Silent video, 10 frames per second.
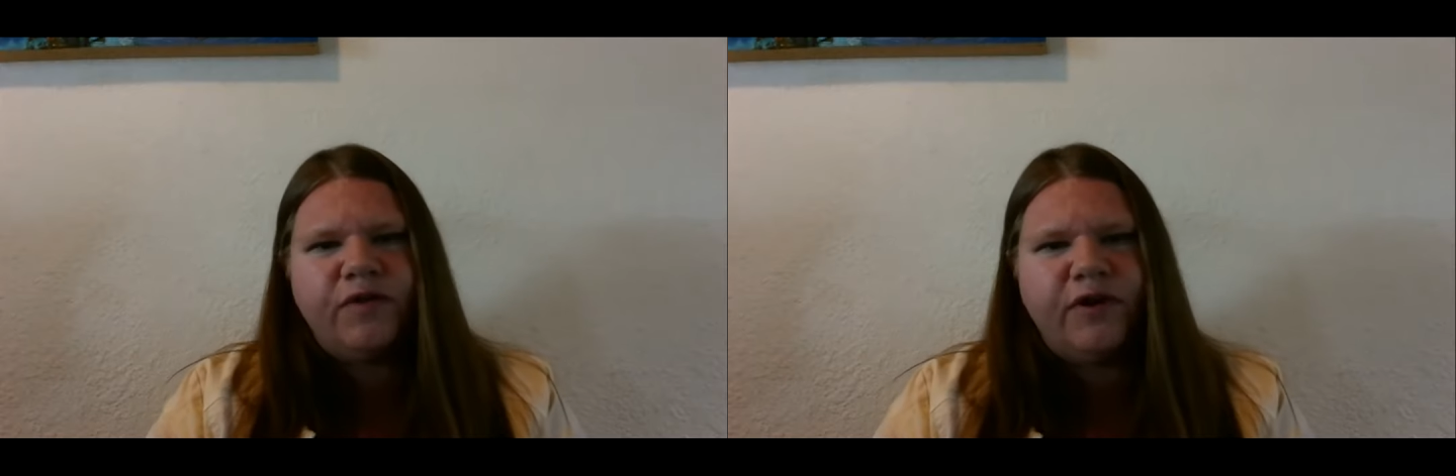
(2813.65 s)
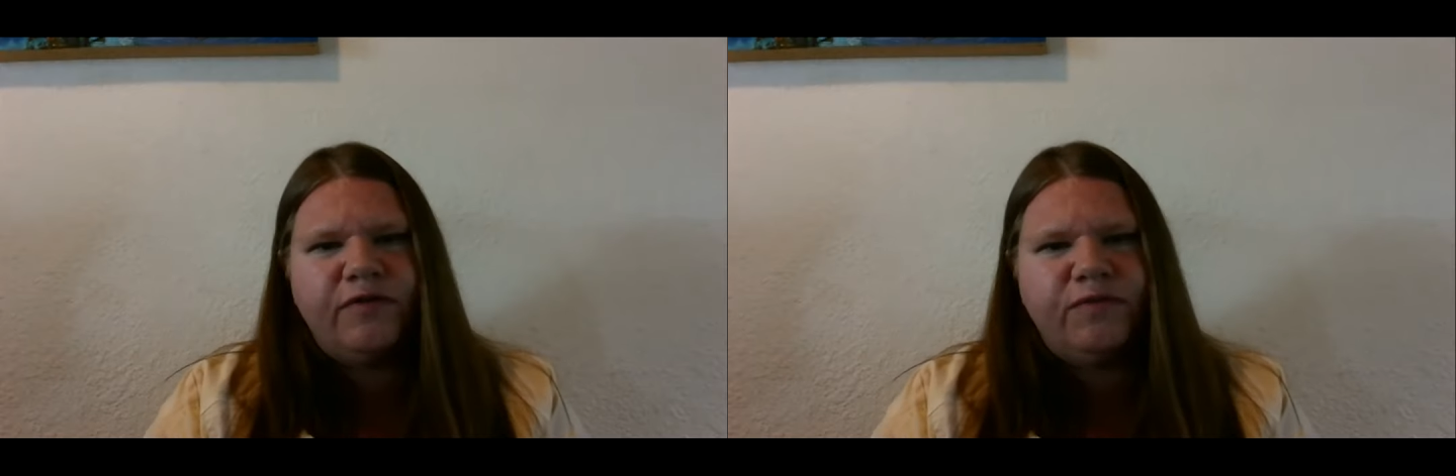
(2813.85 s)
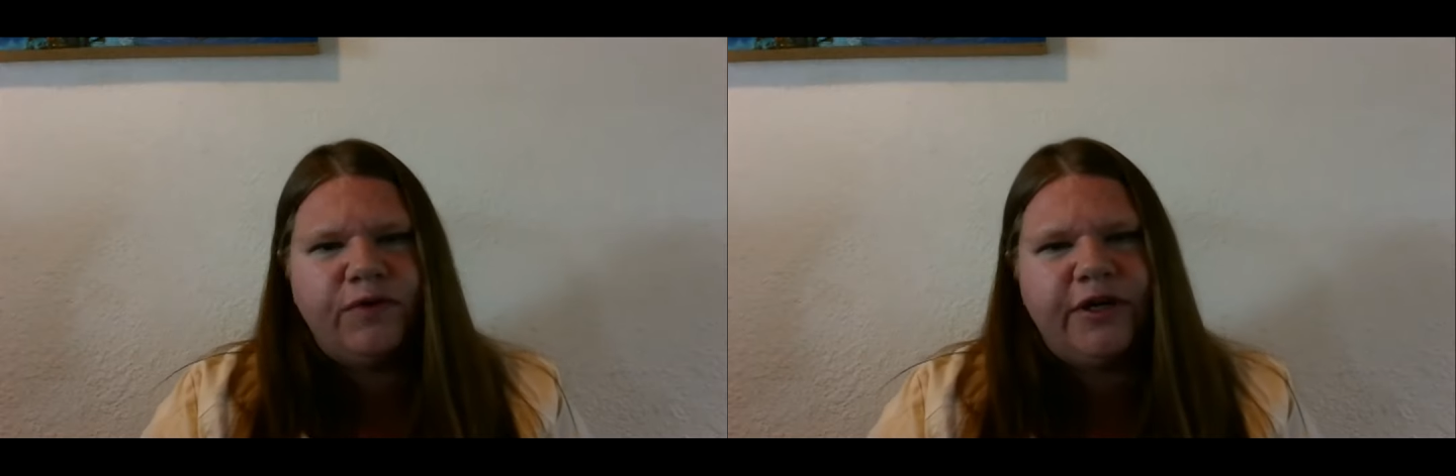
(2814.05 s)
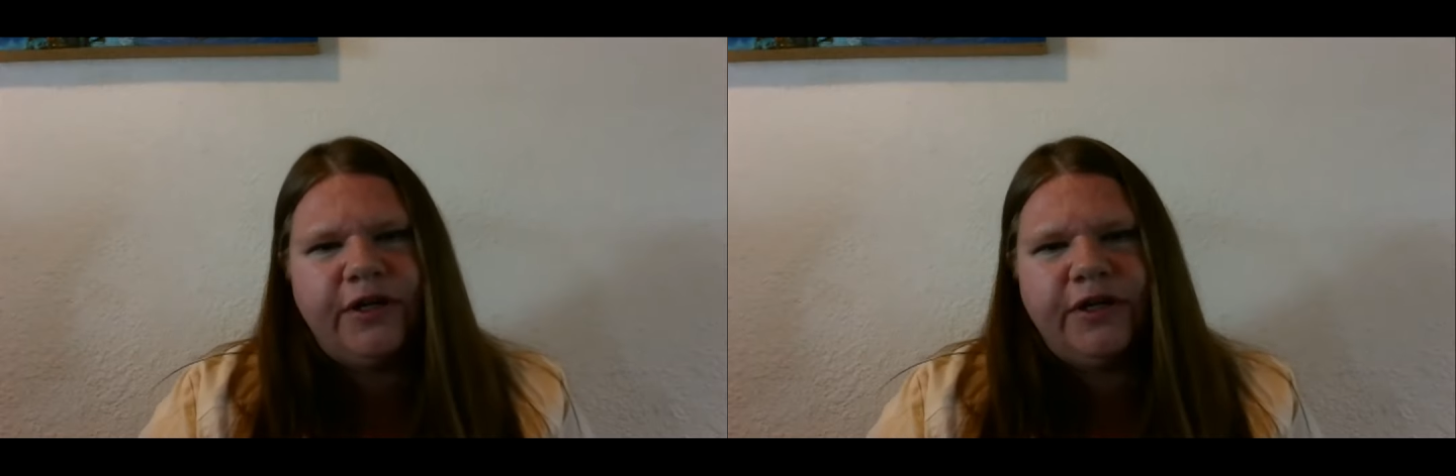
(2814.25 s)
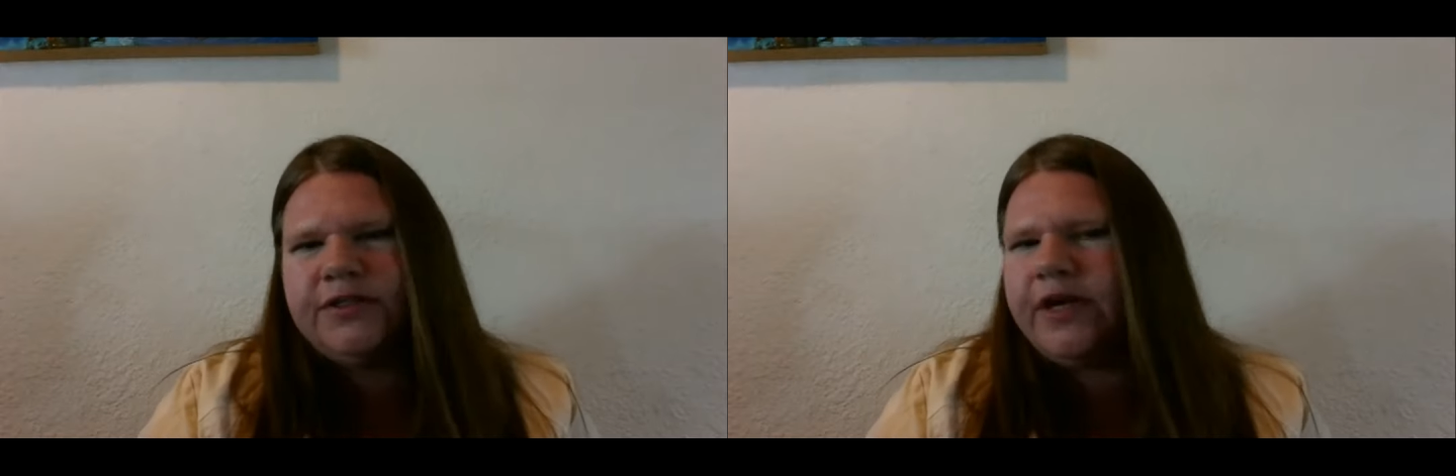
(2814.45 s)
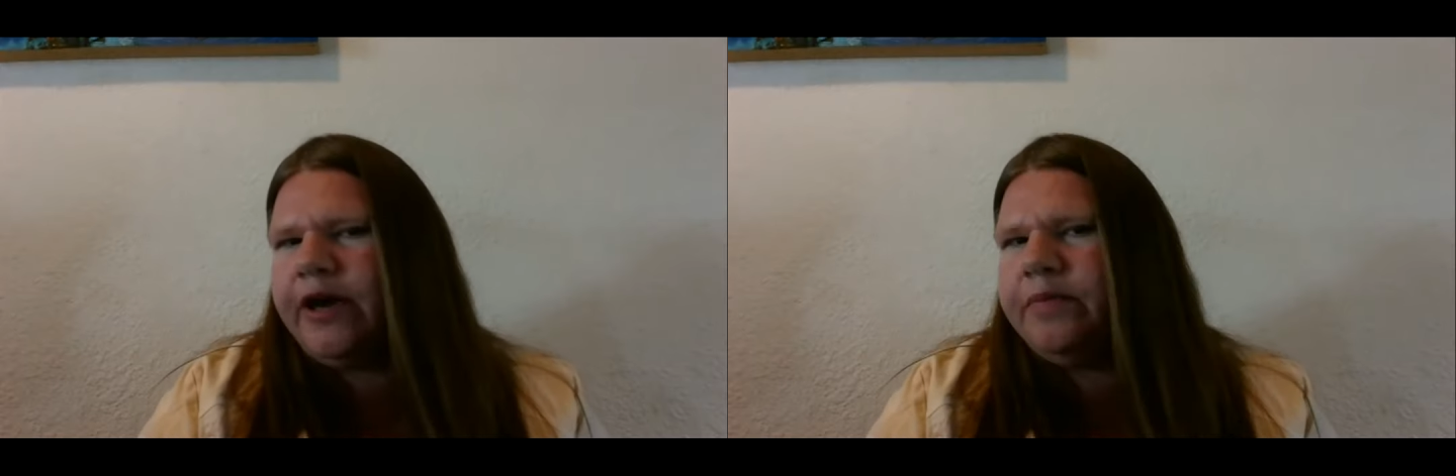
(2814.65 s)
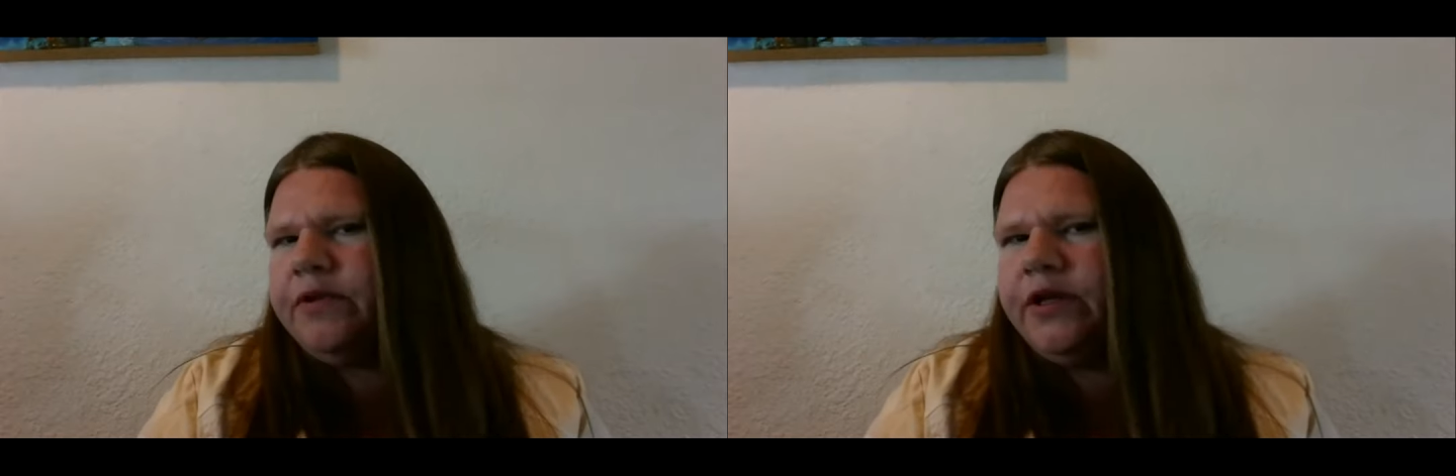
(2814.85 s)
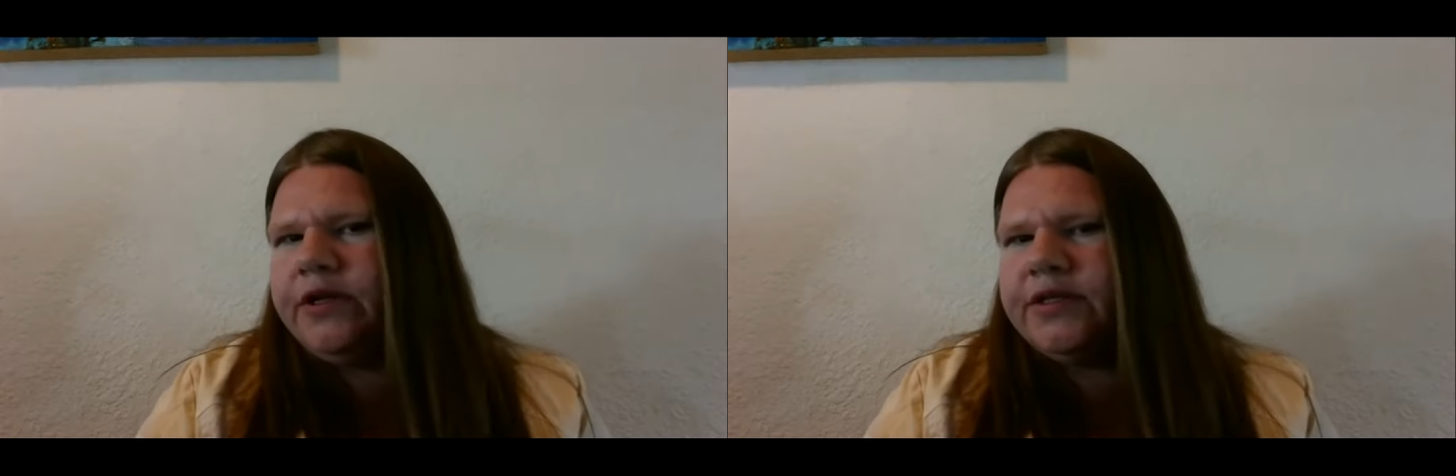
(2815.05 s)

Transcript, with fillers: of what is happening